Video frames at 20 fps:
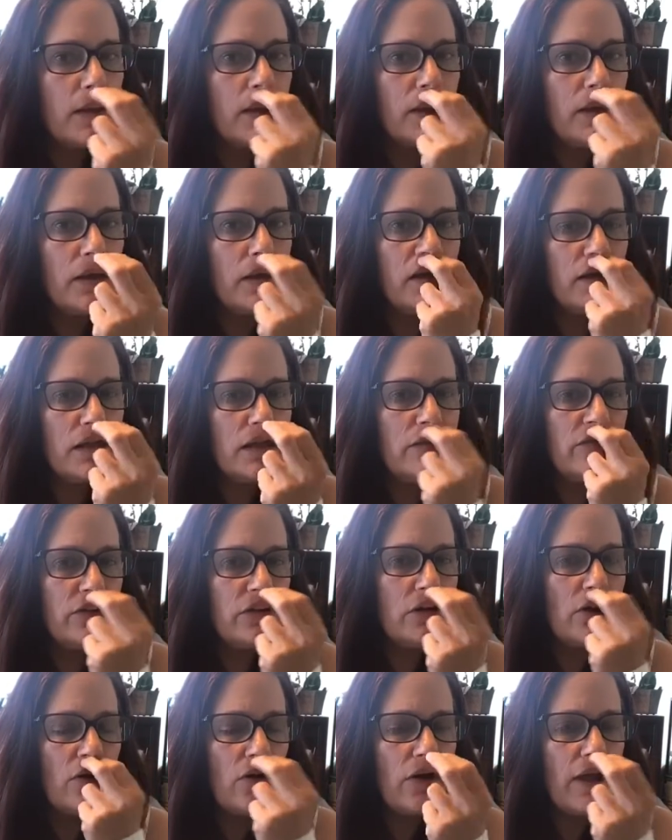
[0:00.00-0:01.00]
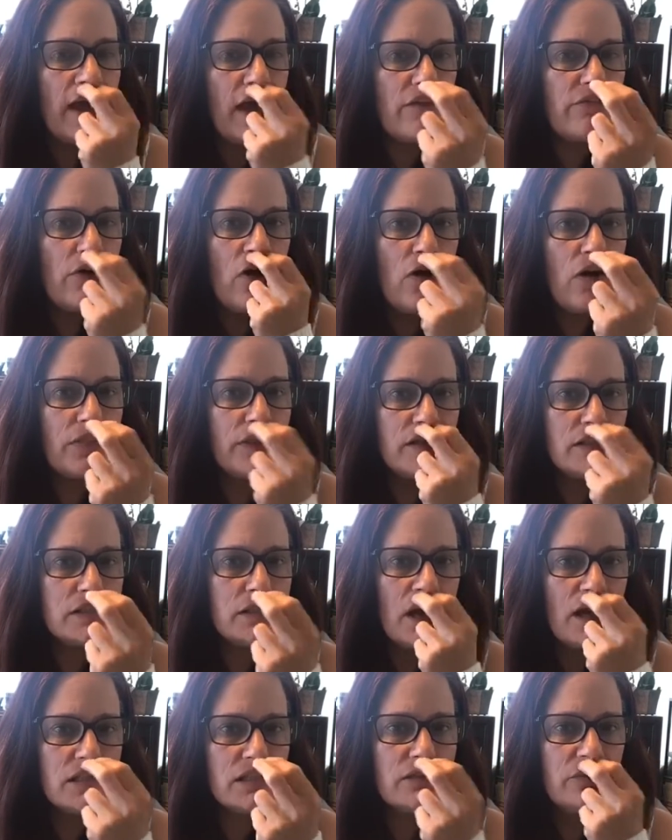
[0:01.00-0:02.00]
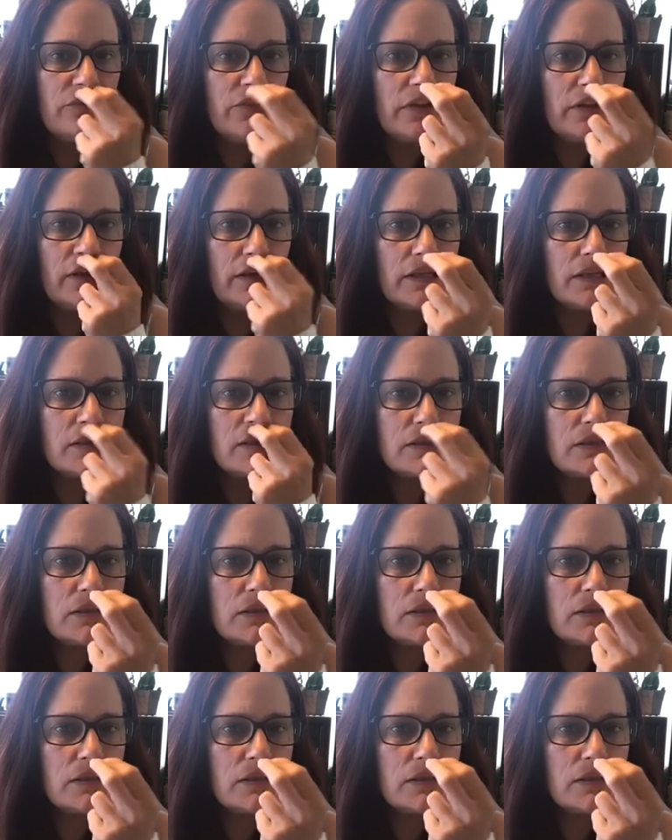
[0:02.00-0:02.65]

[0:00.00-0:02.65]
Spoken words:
And even though I have all these thoughts and feelings,